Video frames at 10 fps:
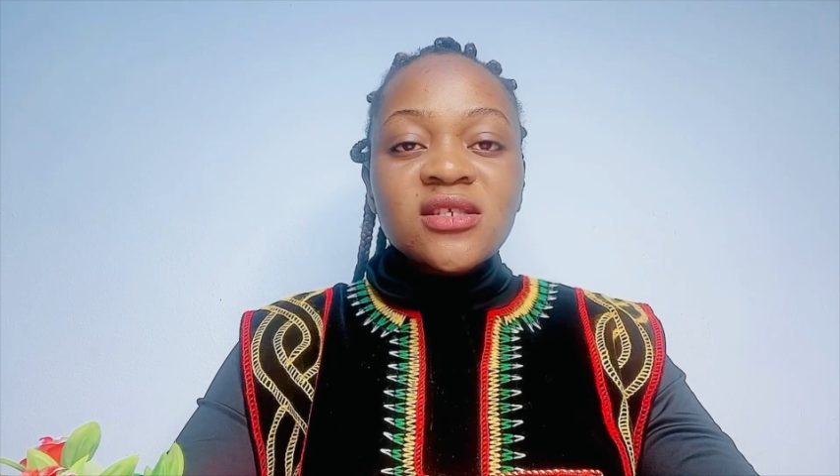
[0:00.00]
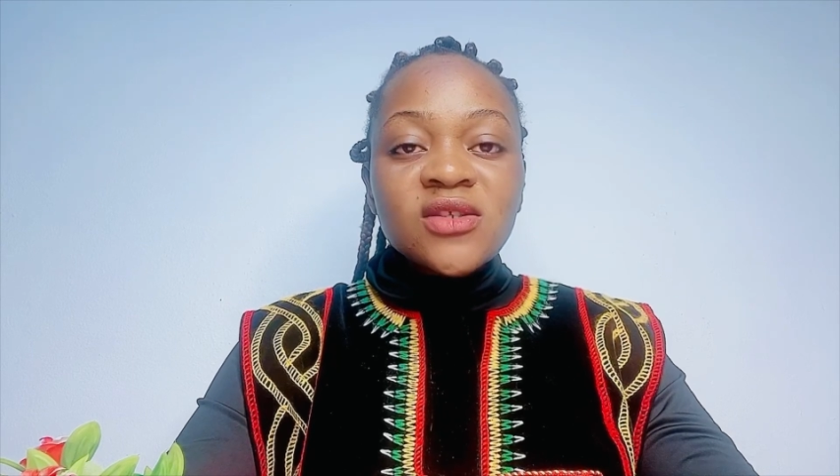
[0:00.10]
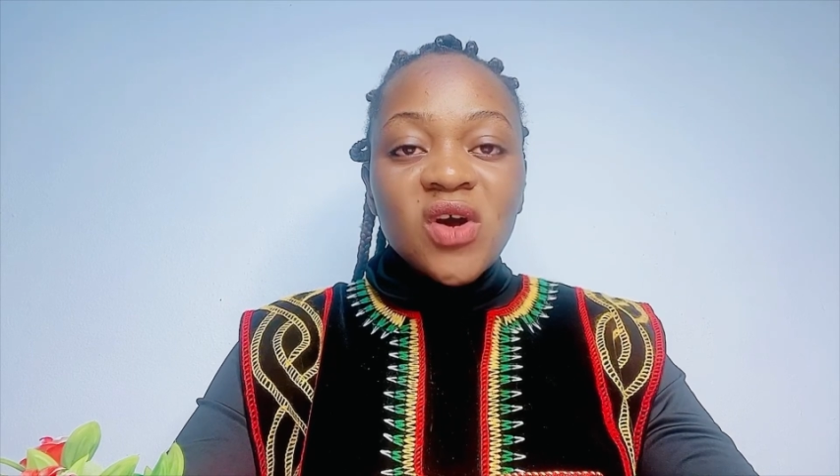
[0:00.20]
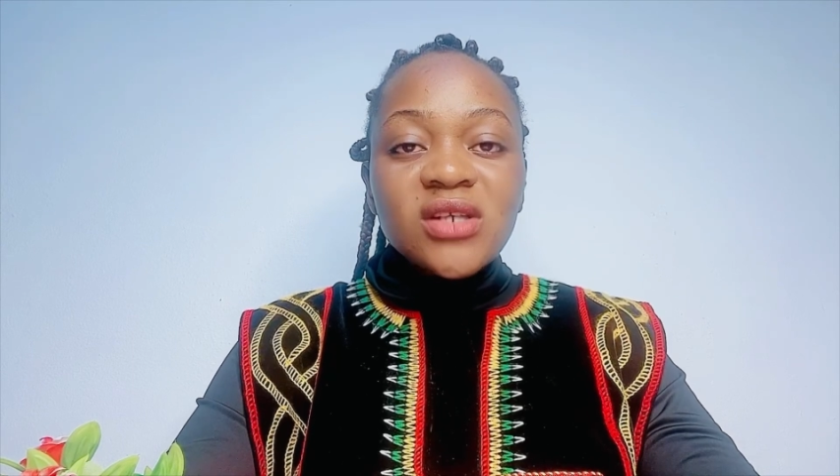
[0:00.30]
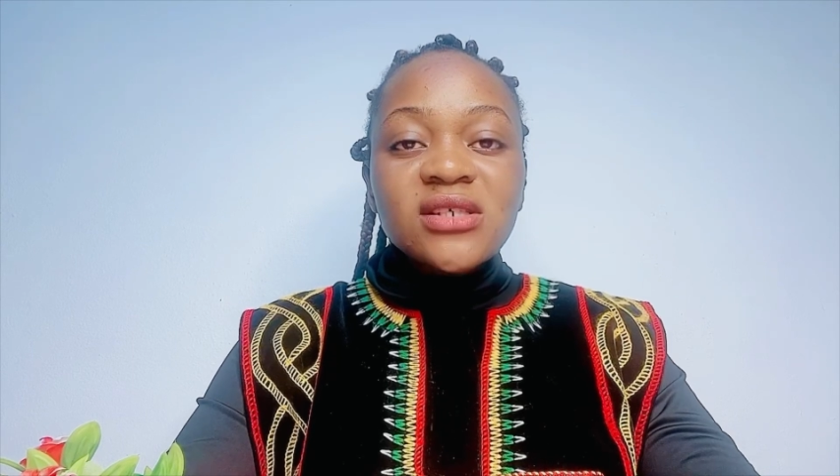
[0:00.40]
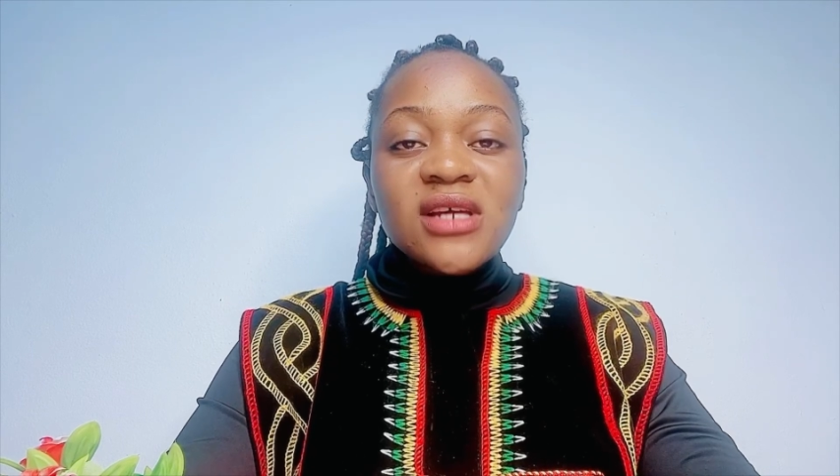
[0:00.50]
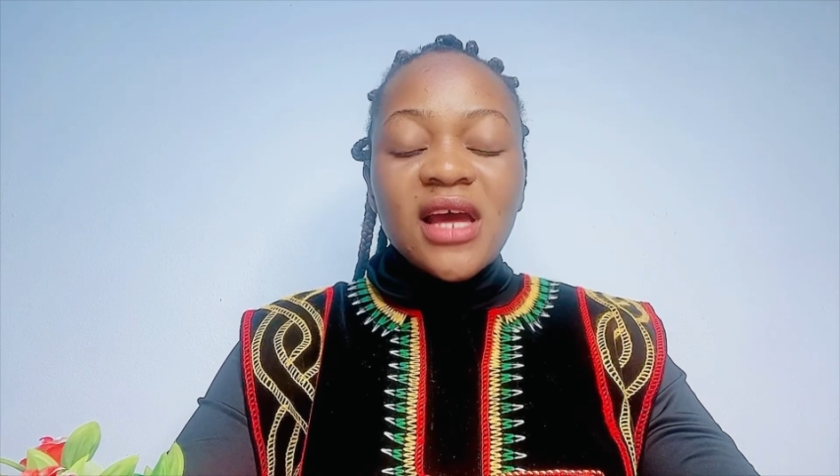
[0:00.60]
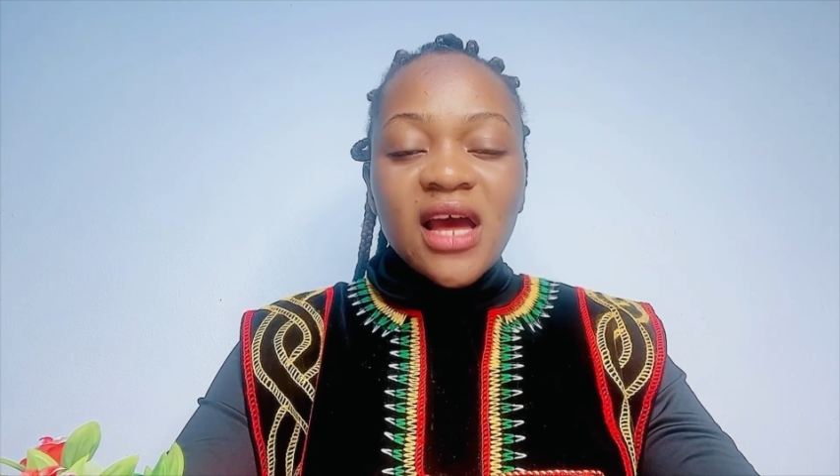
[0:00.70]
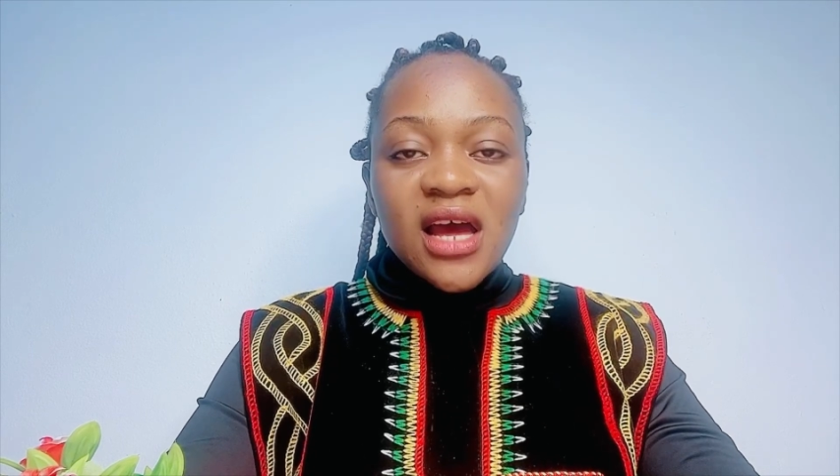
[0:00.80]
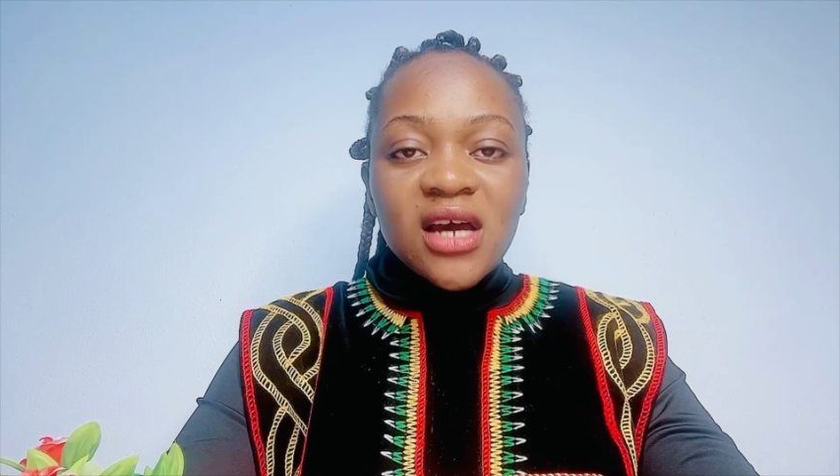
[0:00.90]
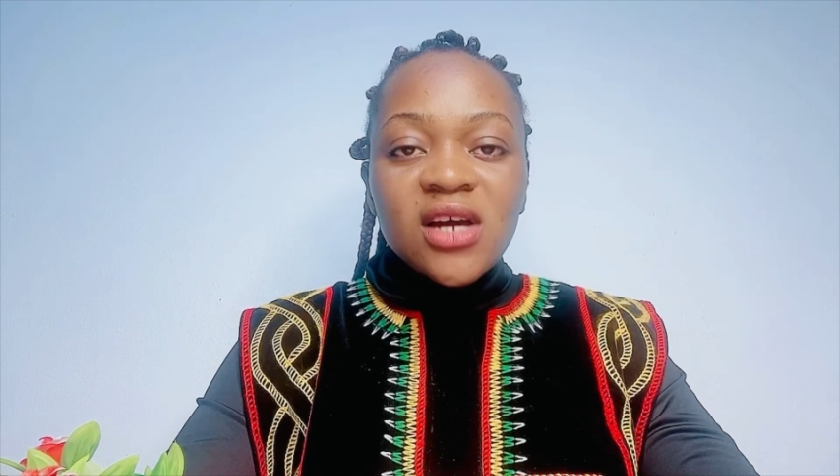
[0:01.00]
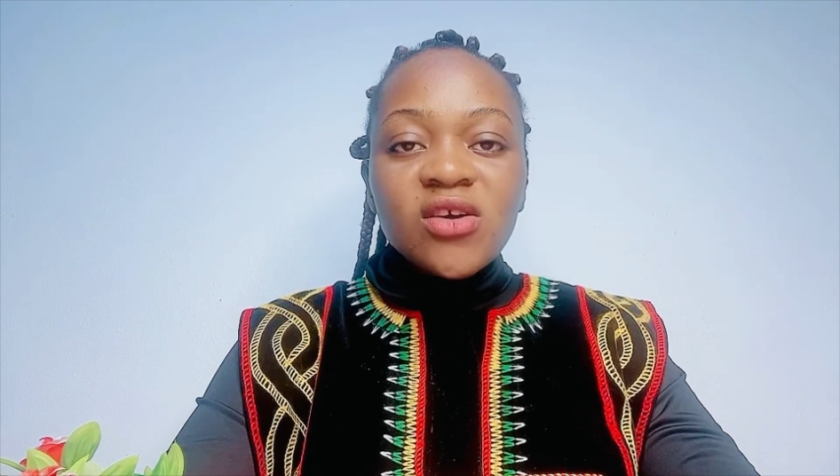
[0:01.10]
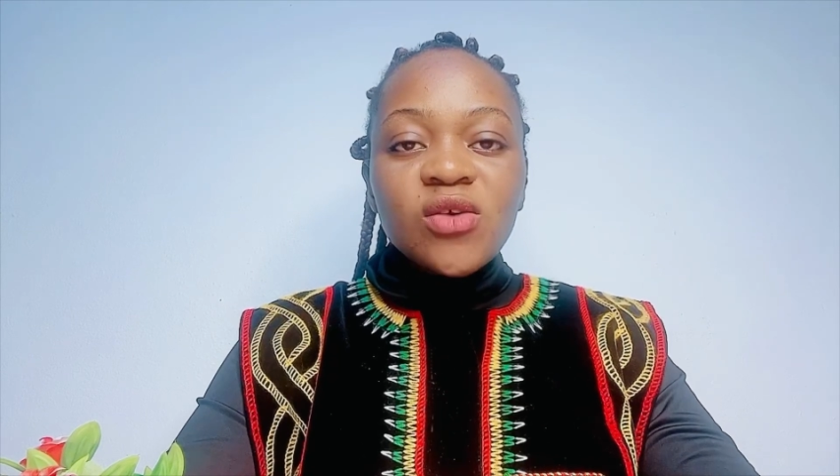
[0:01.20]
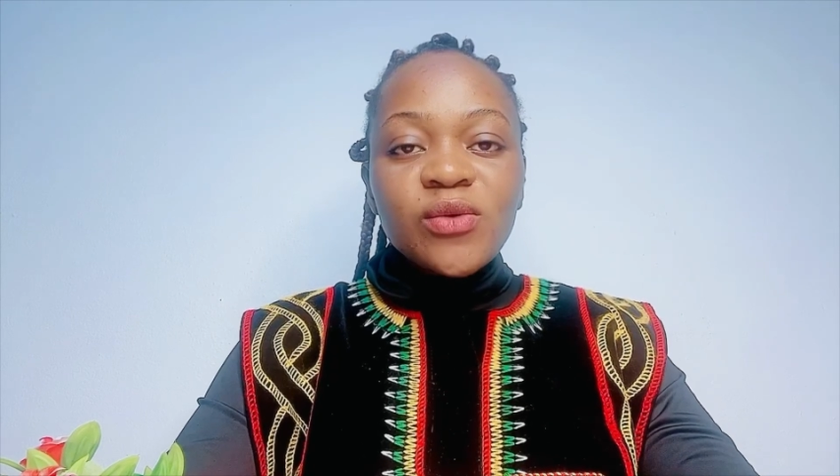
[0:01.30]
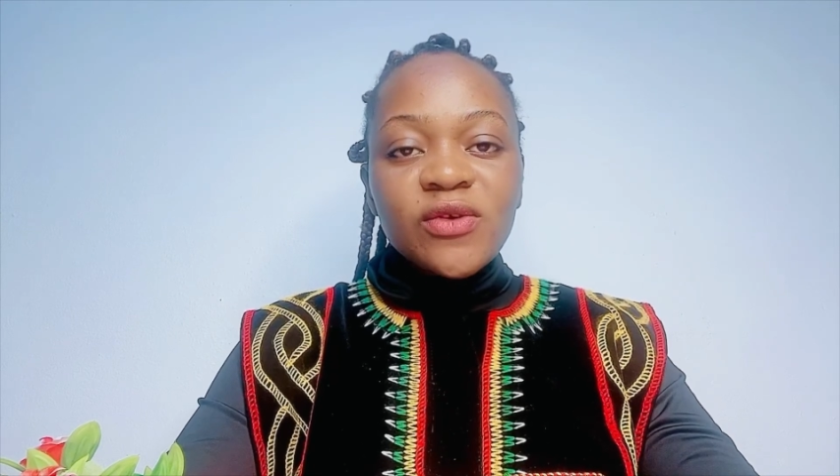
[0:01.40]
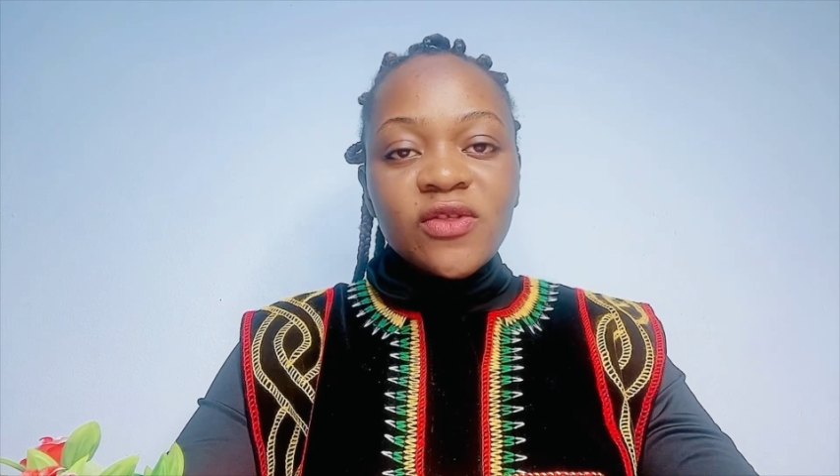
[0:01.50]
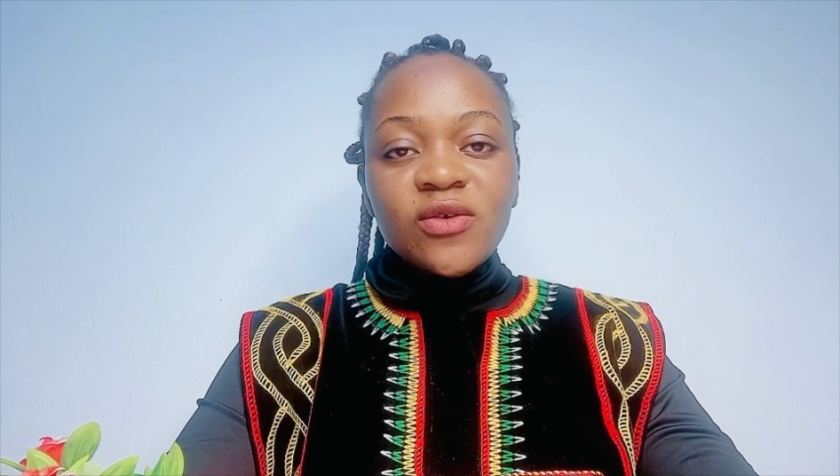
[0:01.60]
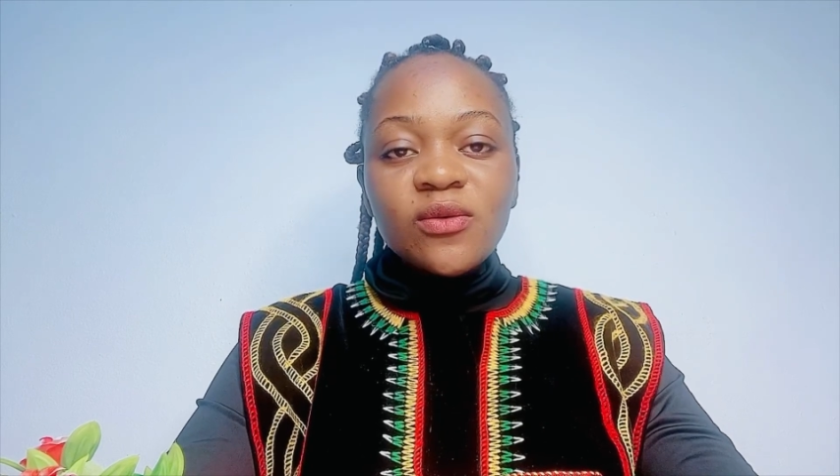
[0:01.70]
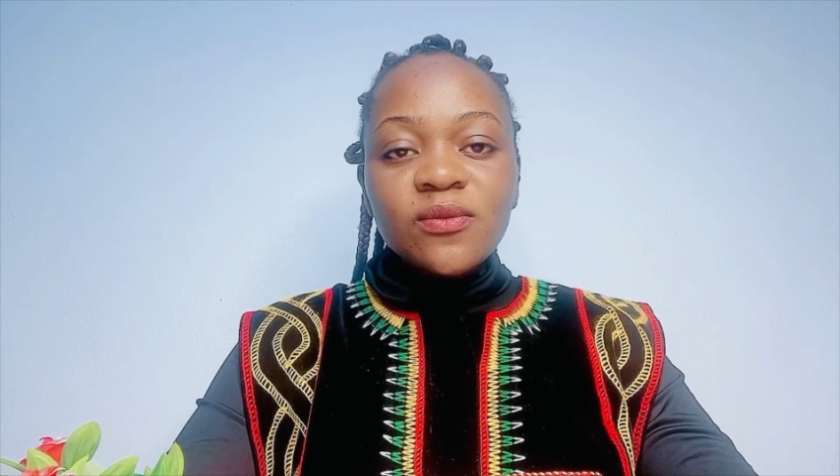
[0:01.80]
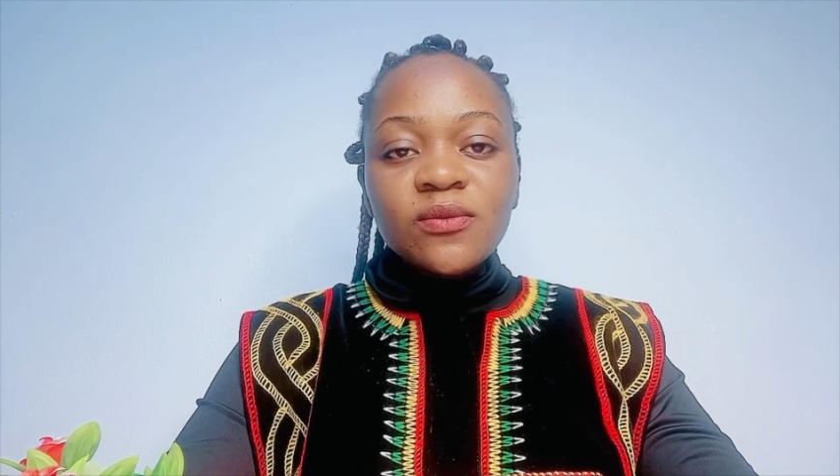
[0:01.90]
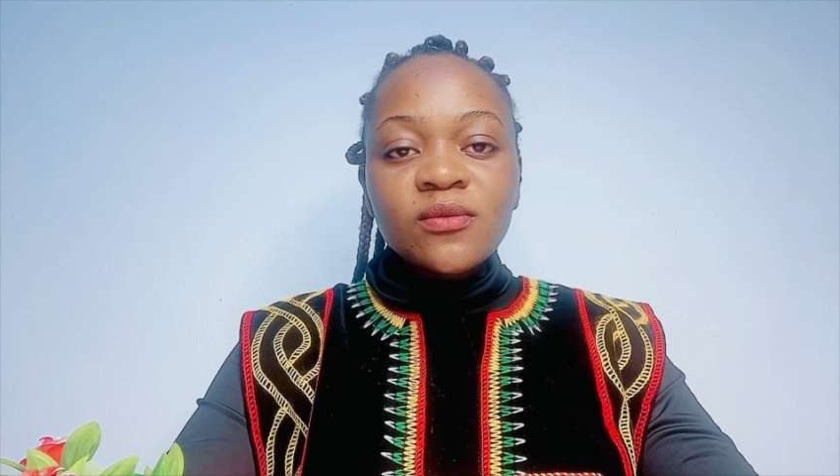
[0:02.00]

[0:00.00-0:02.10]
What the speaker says: not angry with you.